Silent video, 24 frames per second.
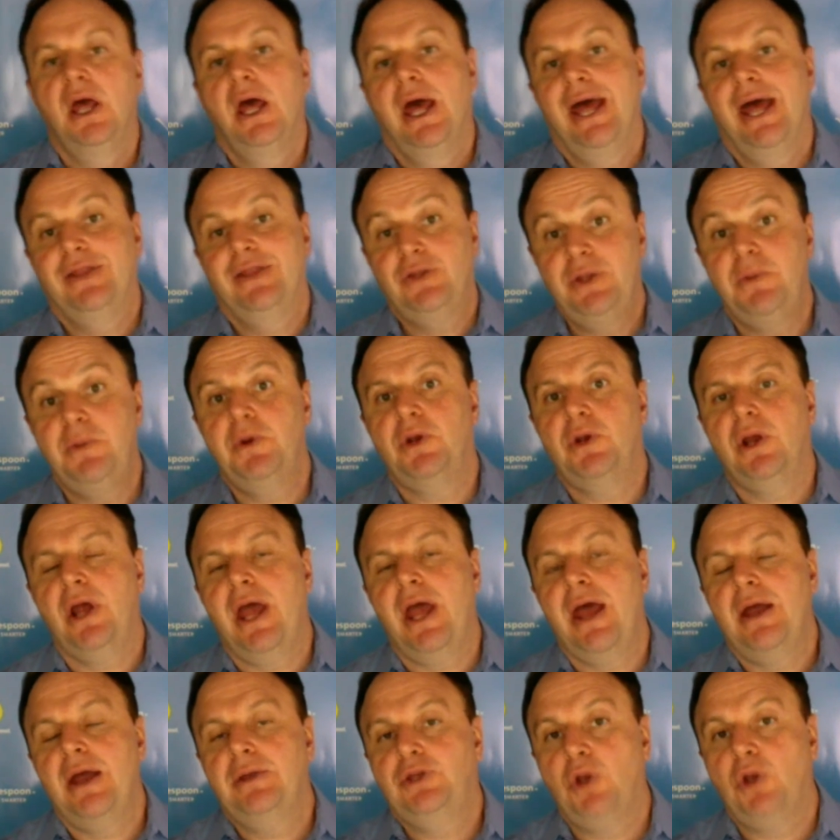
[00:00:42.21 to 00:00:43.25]
And today we're going
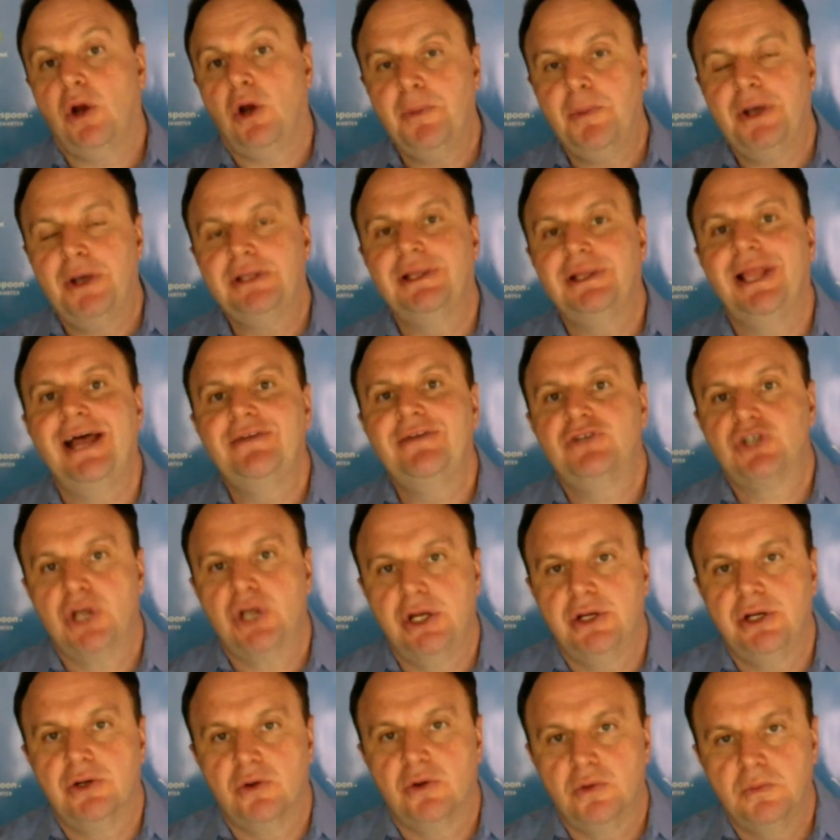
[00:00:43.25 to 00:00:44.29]
to talk about live
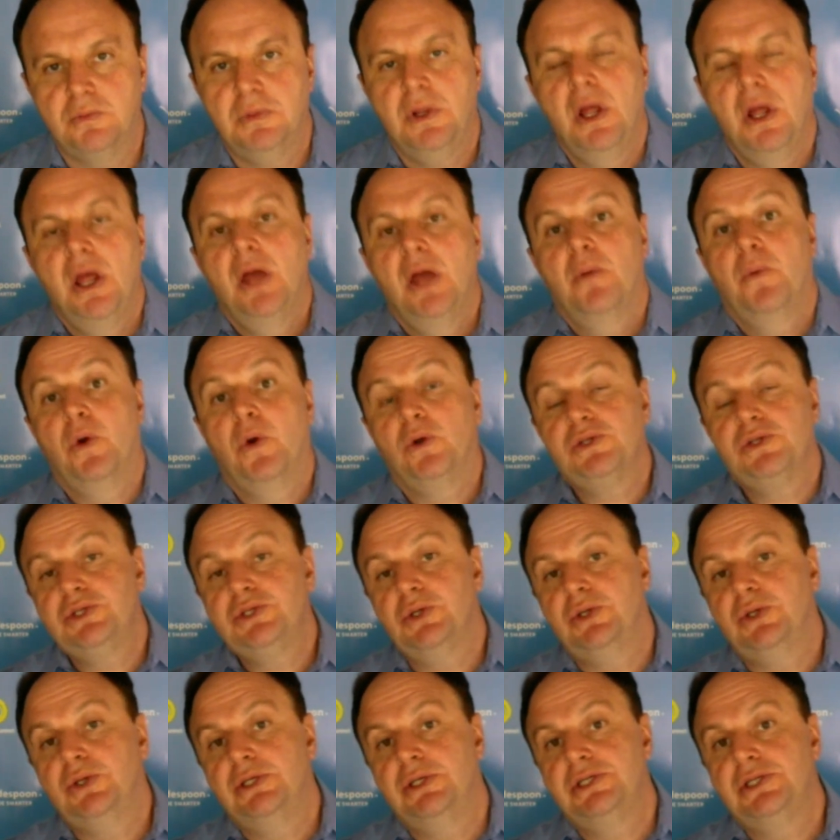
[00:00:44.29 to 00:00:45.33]
trading room. We're also
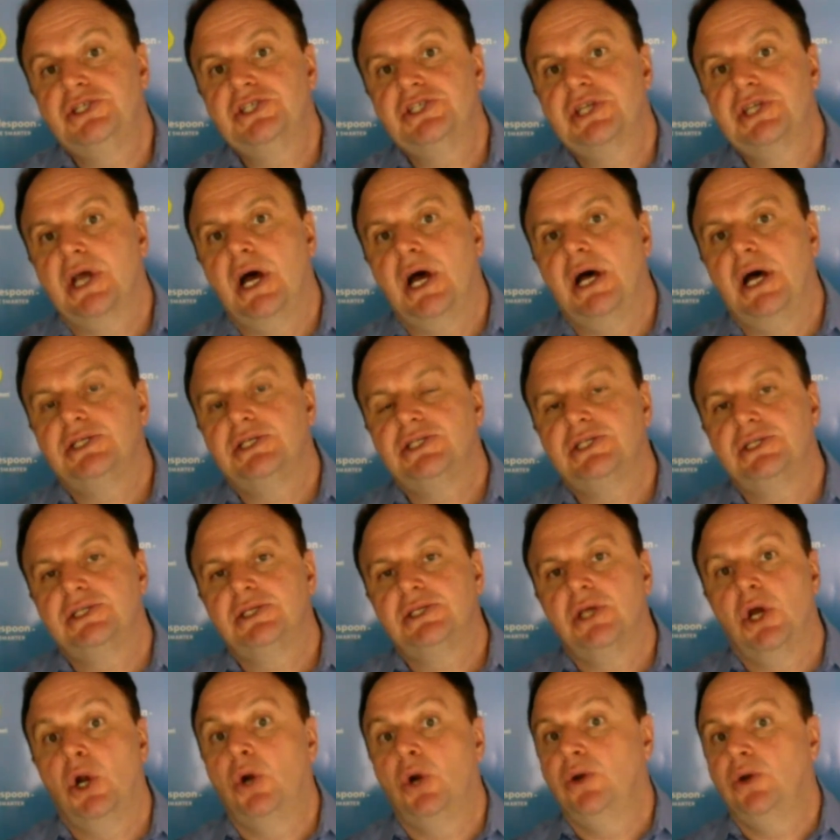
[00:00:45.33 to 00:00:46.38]
going to discuss
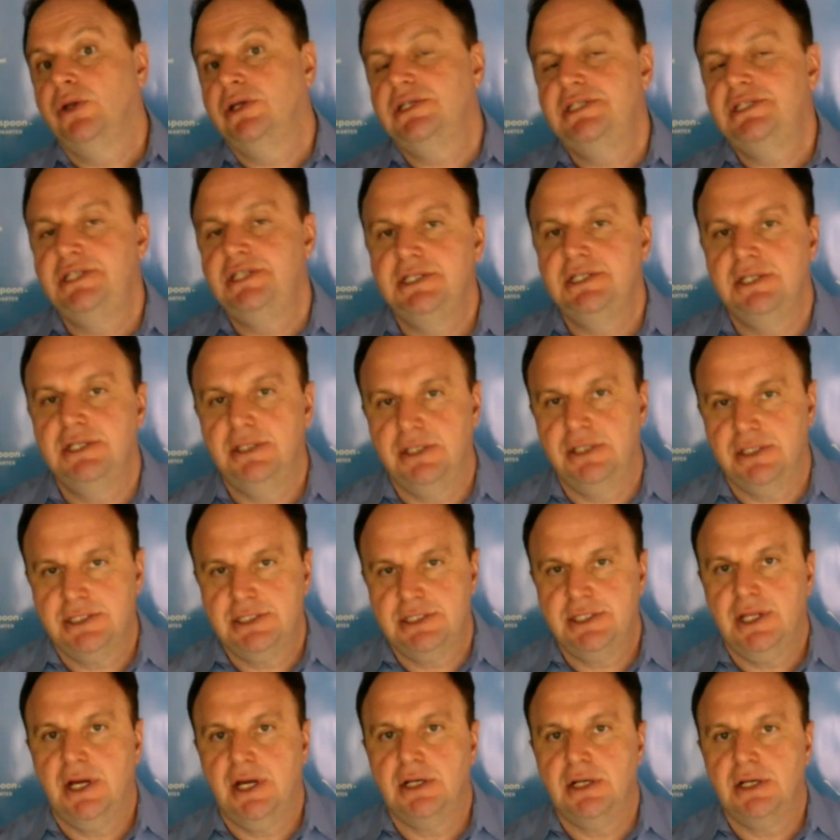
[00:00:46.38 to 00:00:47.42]
earnings season that
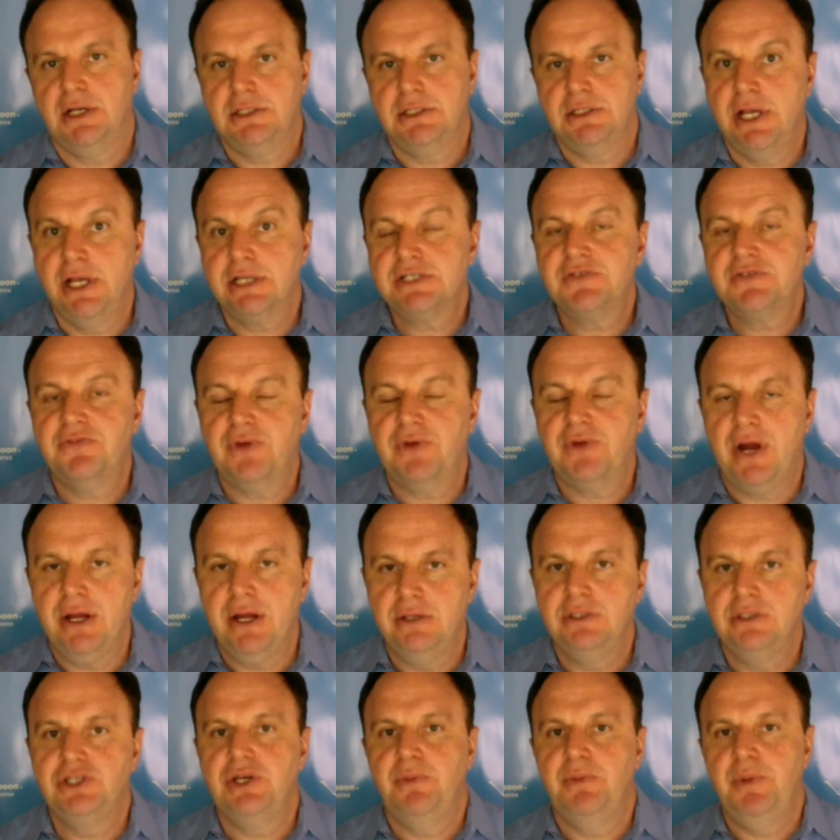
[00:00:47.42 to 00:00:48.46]
starts next Friday.
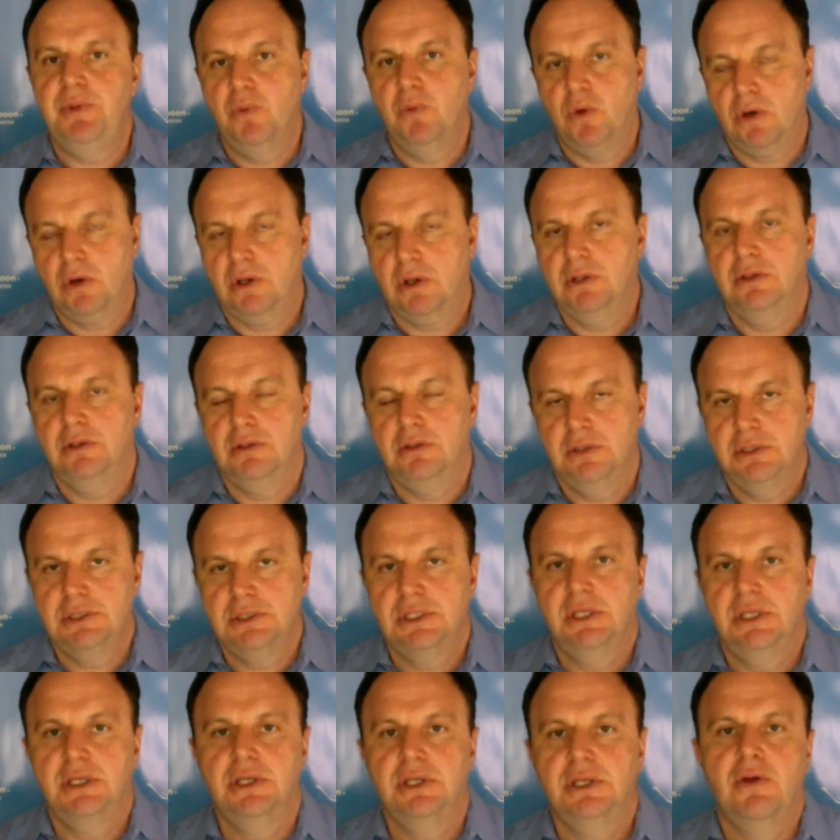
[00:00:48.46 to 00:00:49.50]
JP Morgan is
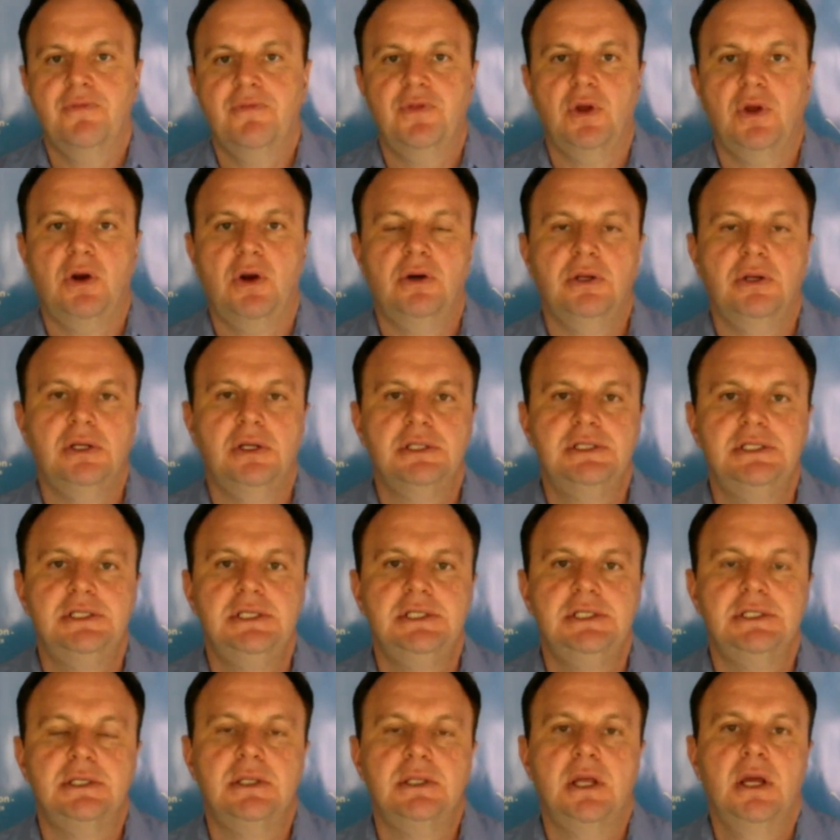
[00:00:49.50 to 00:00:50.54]
kicking off the earnings
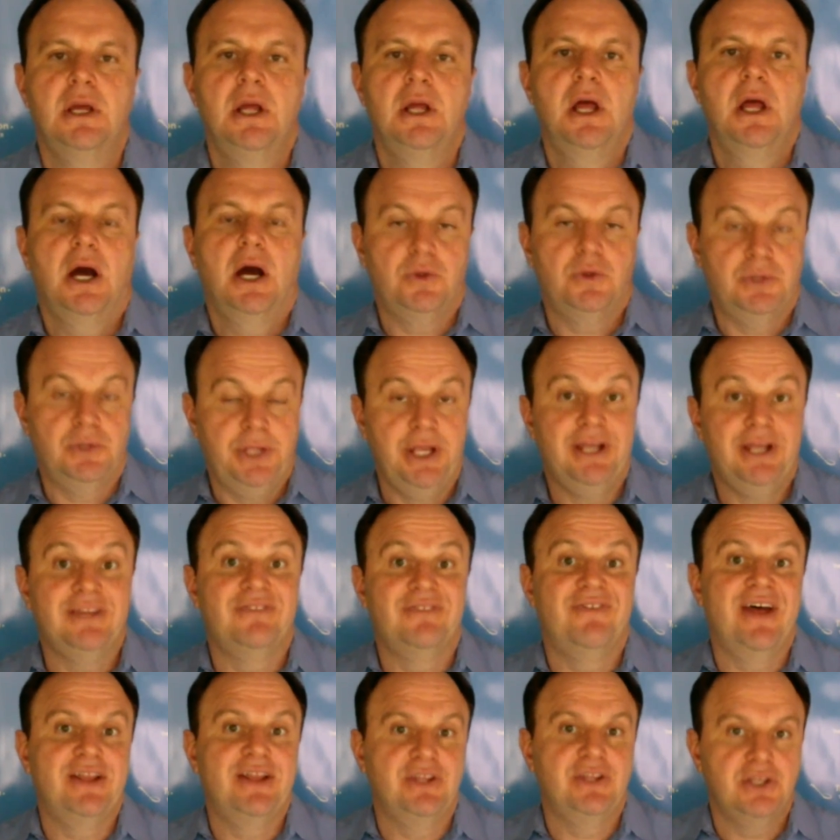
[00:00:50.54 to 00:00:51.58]
season, how to take
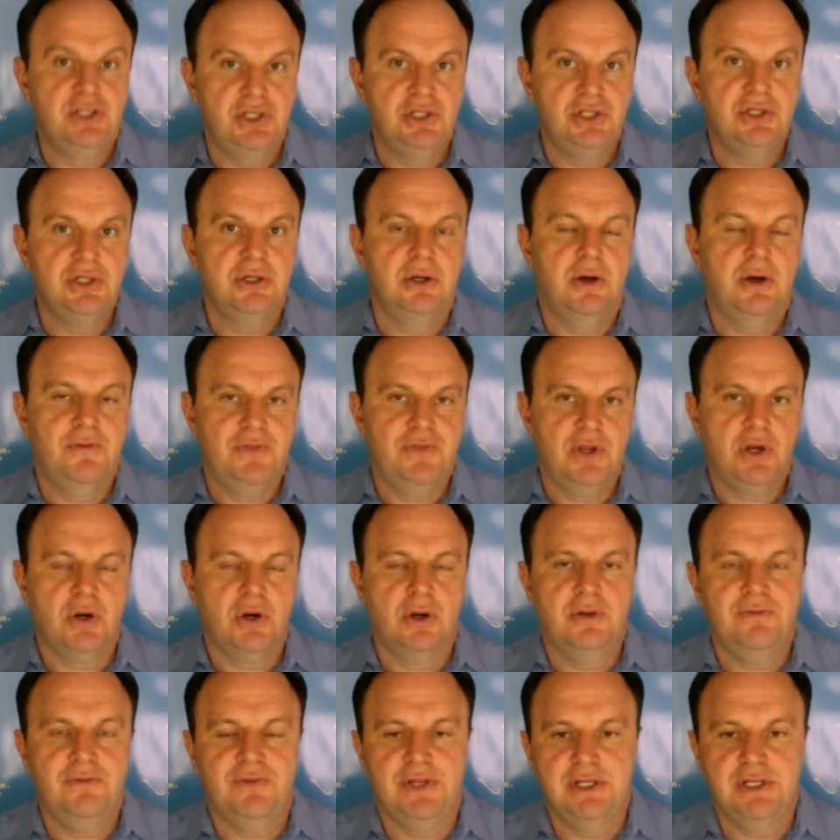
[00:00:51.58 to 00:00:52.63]
advantage of the
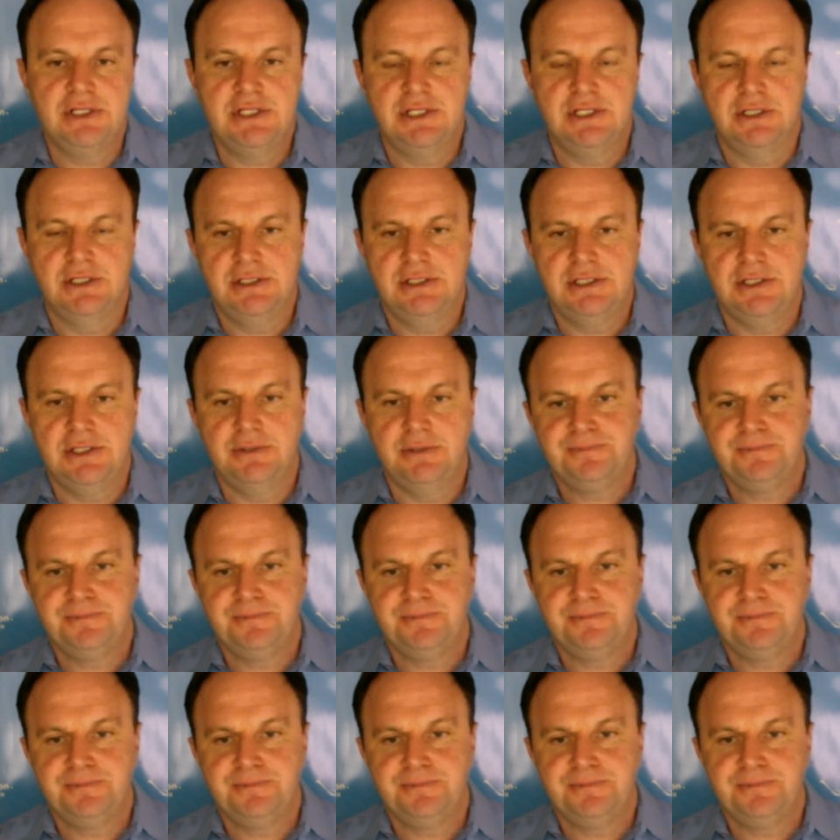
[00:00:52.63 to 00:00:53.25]
current volatility.